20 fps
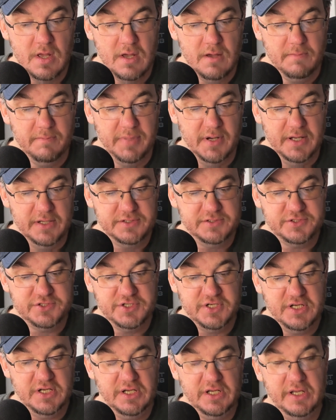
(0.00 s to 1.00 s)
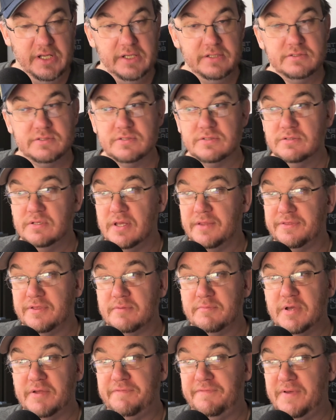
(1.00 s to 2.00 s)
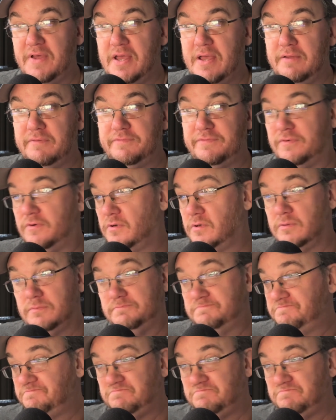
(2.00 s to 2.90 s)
But she eats nothing but fat for a